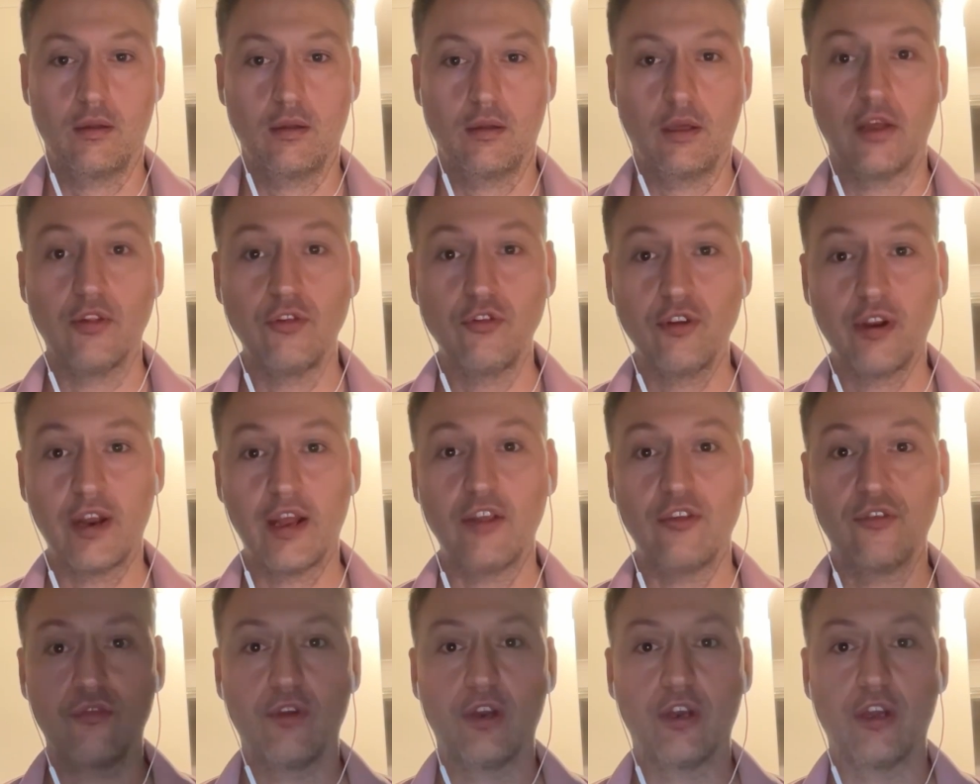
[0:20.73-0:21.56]
In
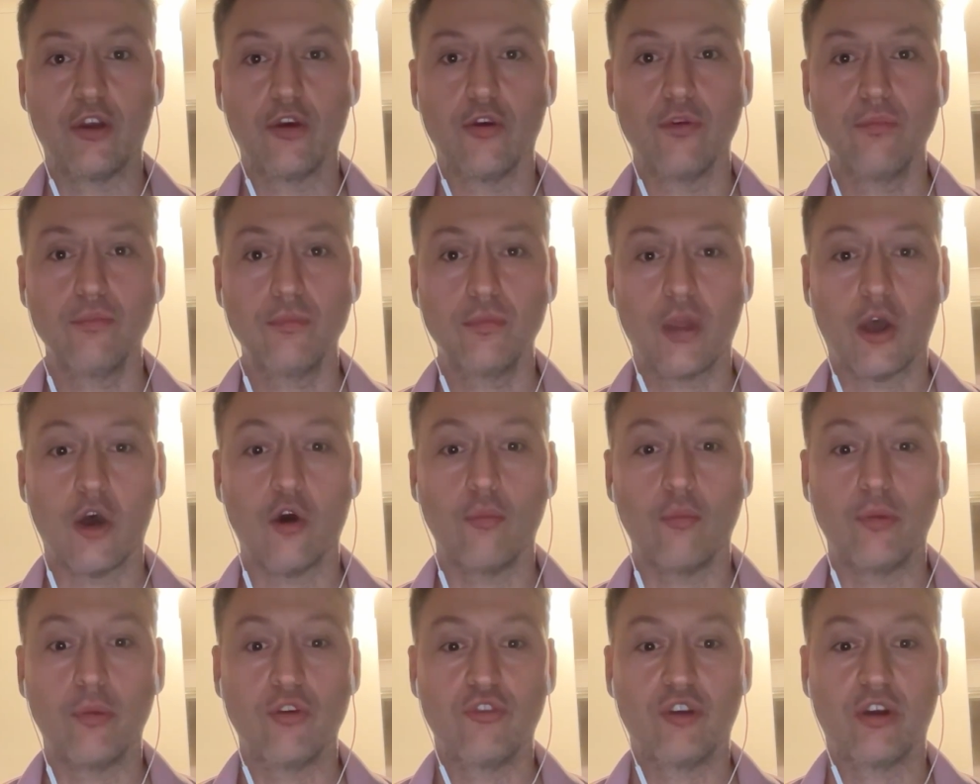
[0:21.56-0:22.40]
today's video, I'll
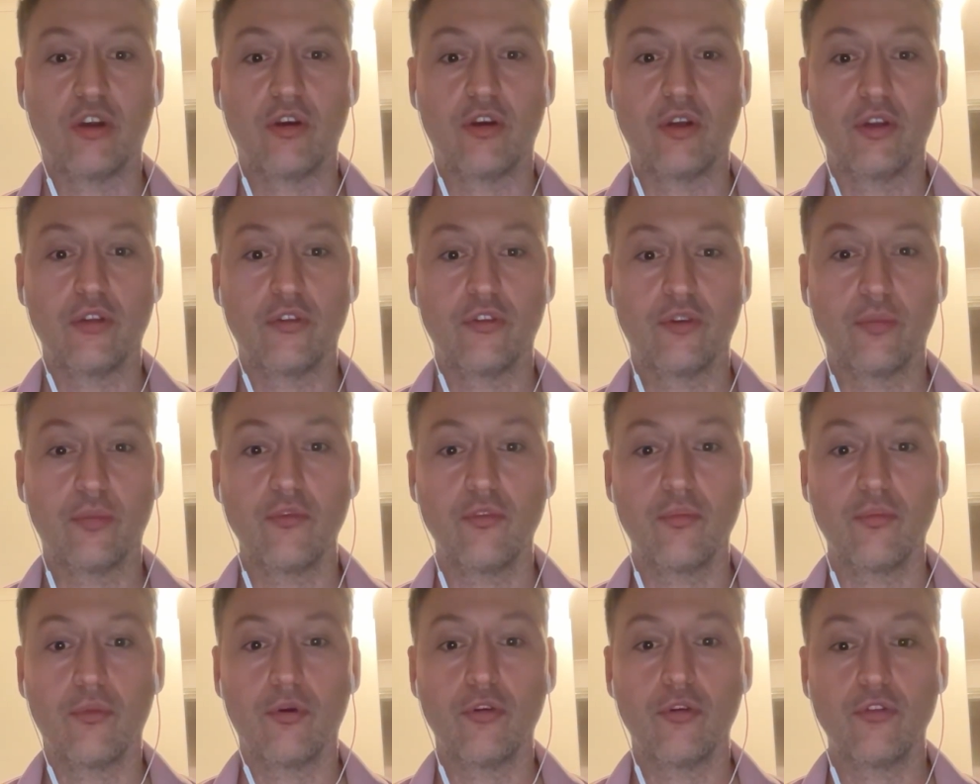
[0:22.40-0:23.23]
be sharing some of the
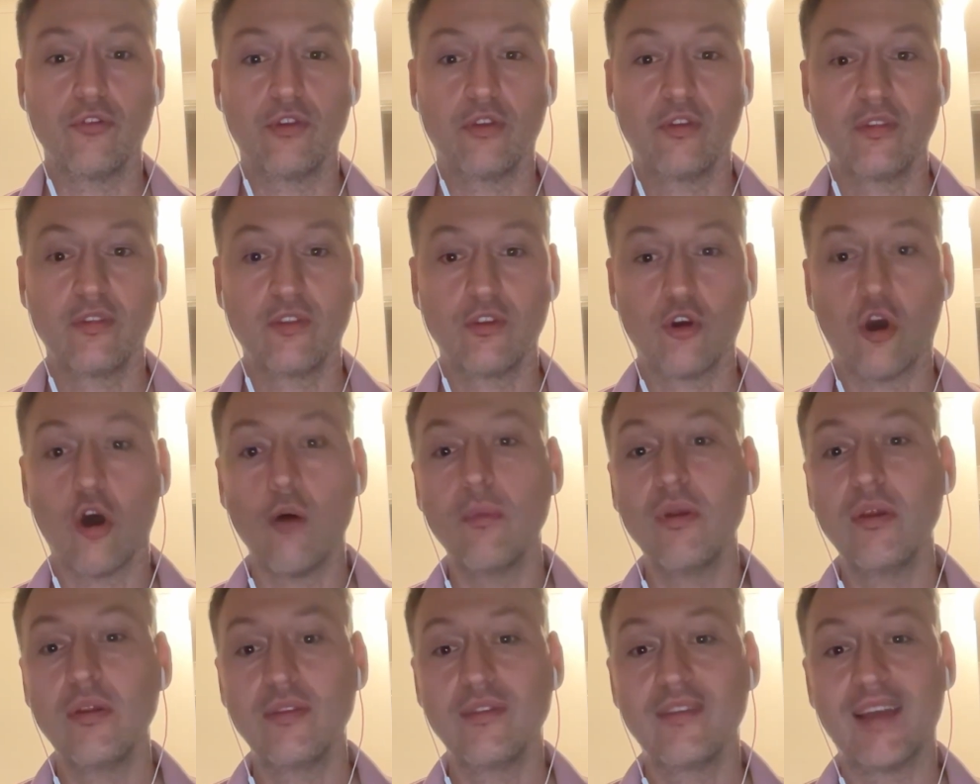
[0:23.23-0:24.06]
most
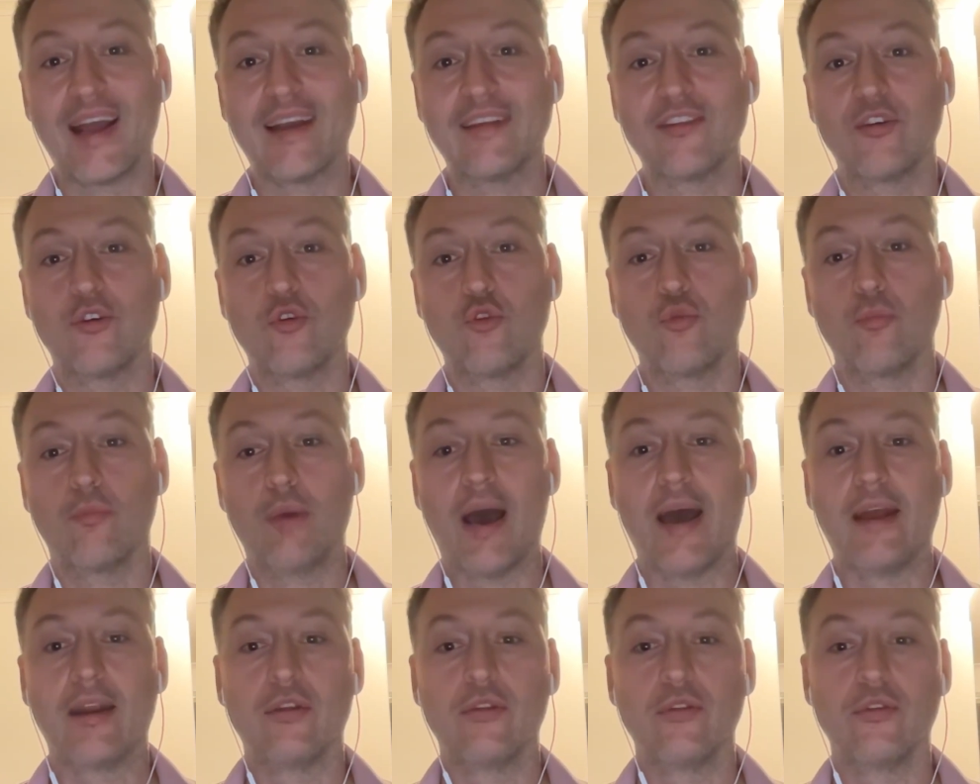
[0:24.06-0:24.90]
common tactical
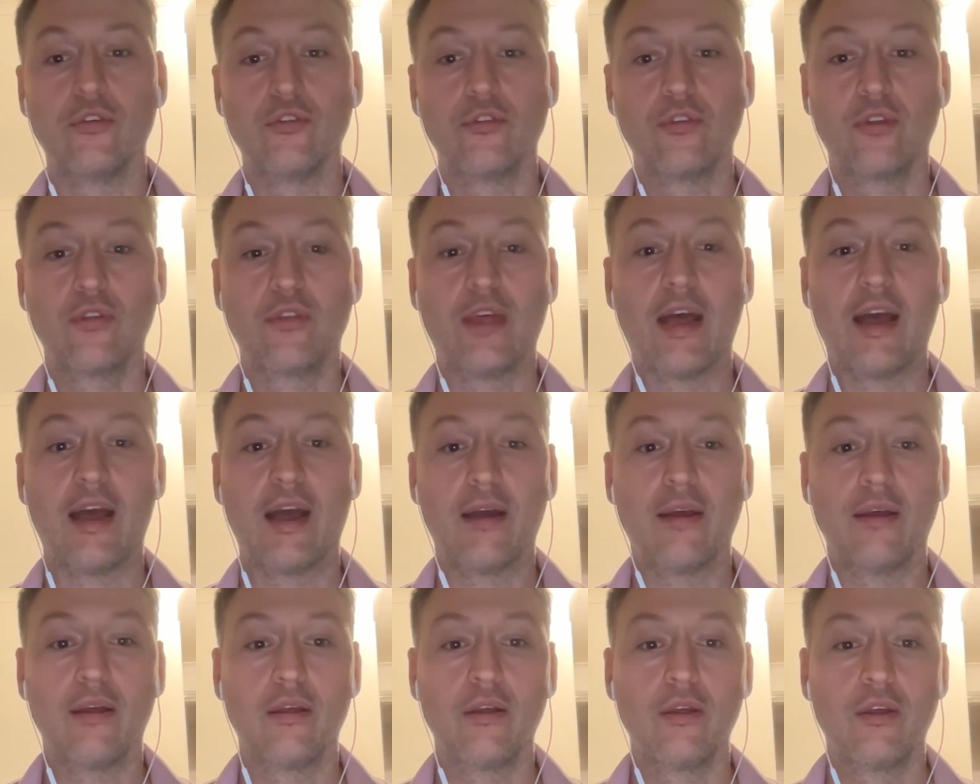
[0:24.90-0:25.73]
patterns that
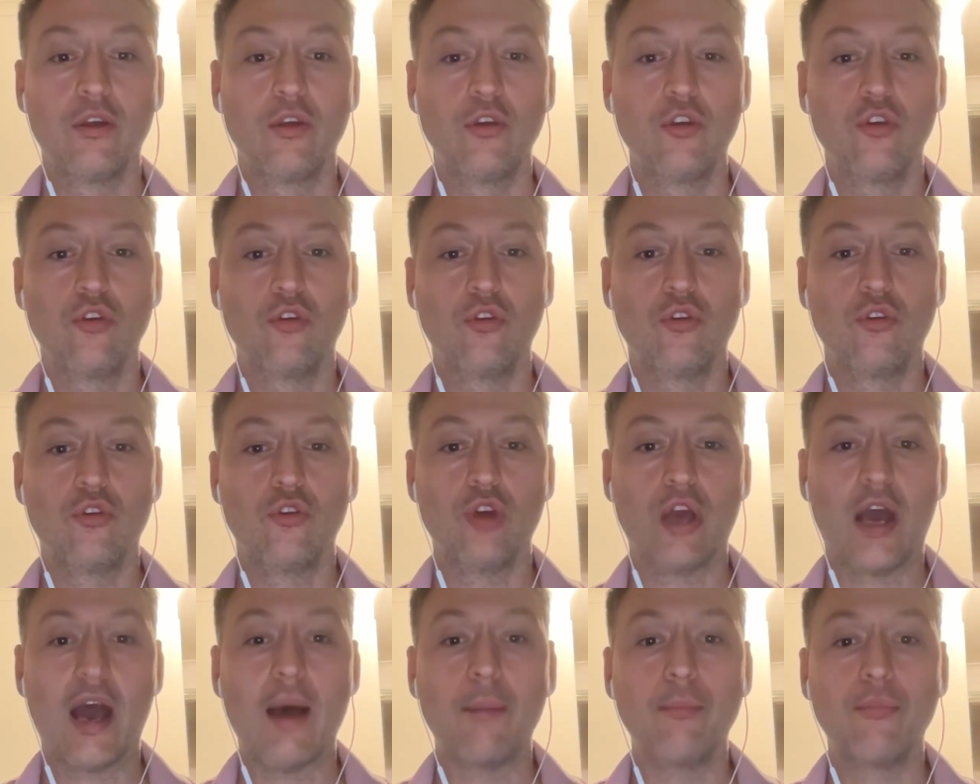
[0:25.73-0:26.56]
you
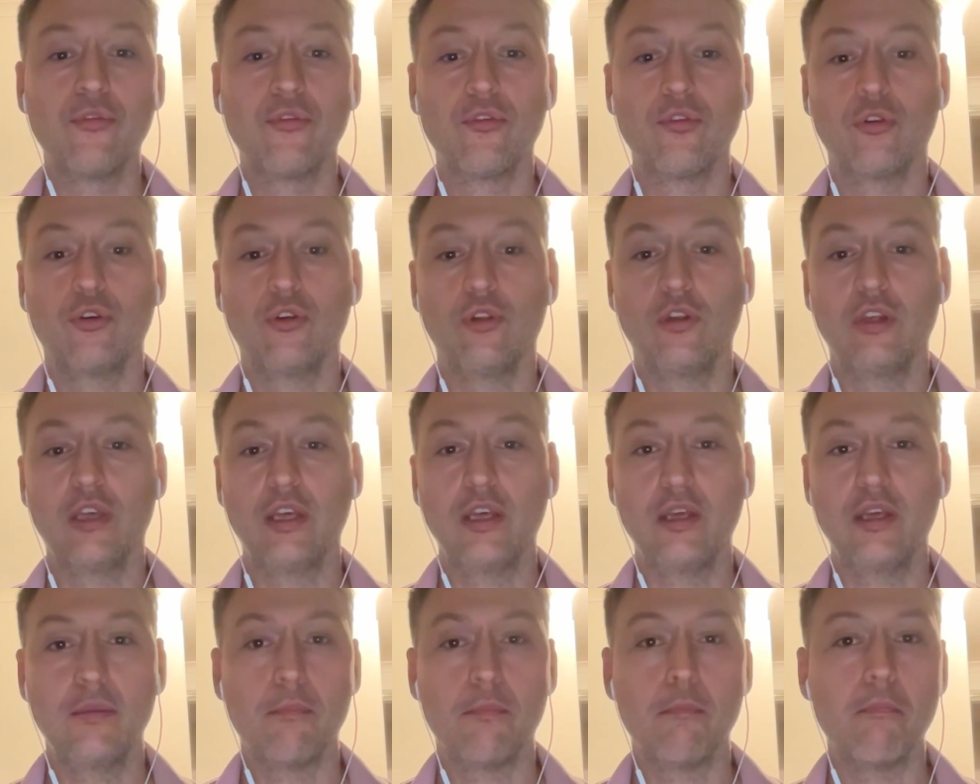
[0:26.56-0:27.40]
absolutely
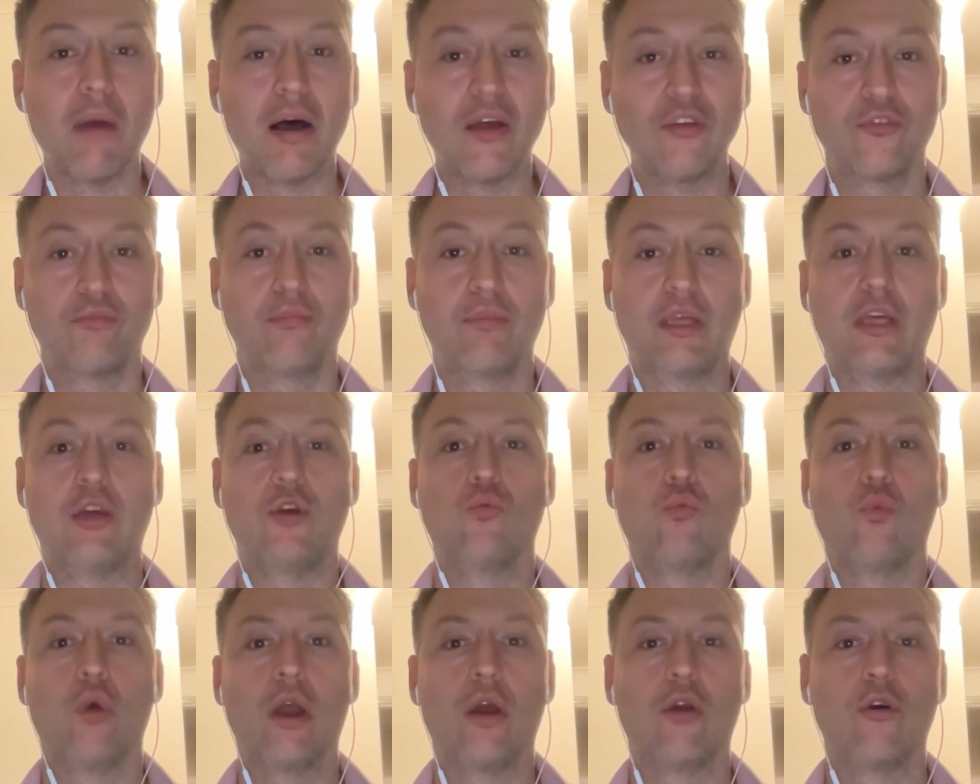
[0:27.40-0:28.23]
must be
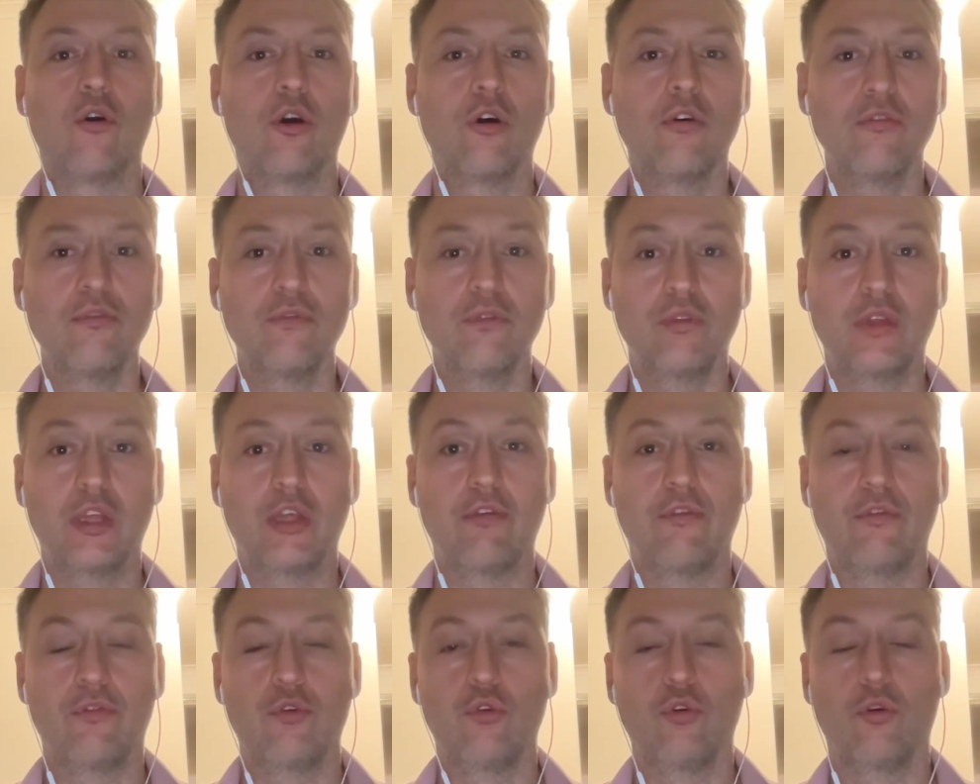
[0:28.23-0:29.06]
aware of
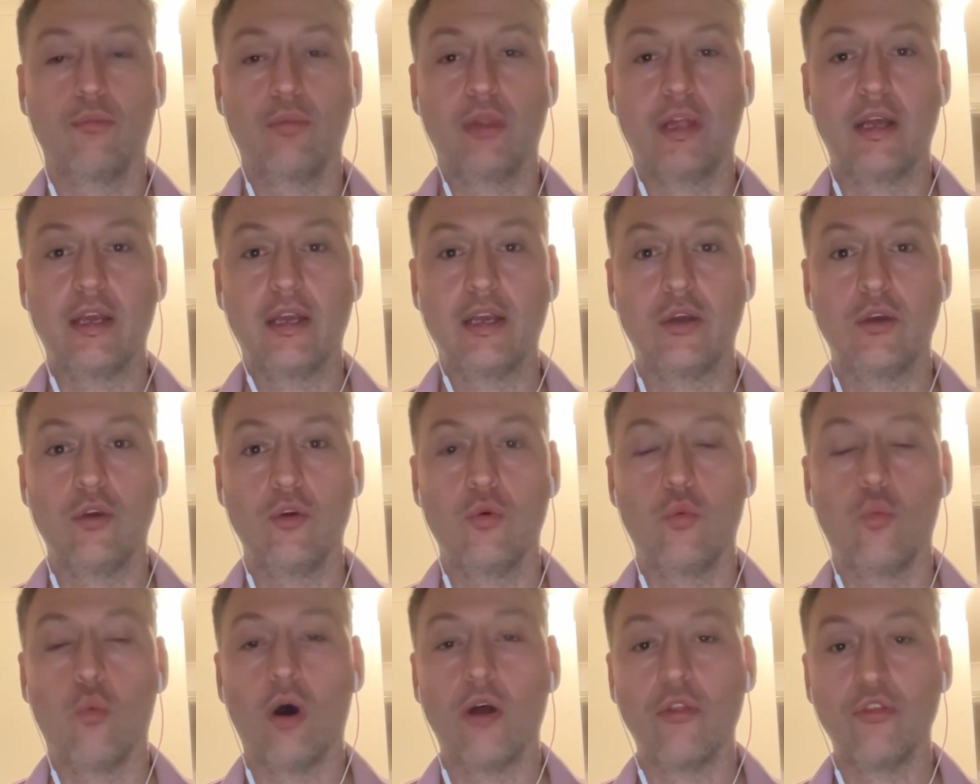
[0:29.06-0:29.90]
if you're playing
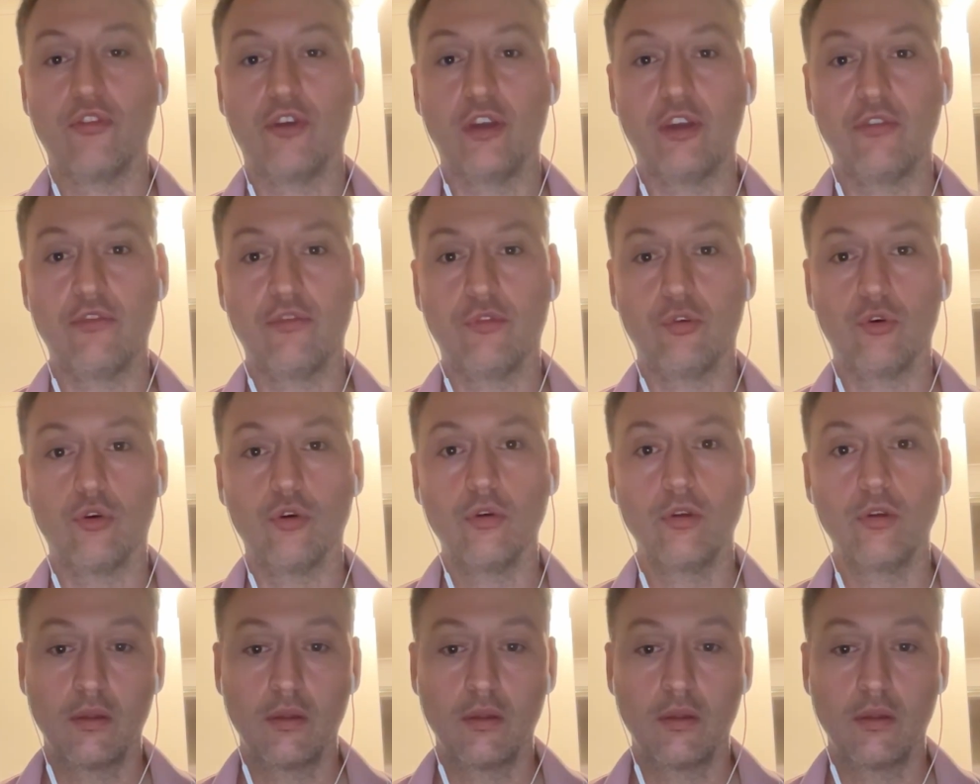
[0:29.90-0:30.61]
1d4.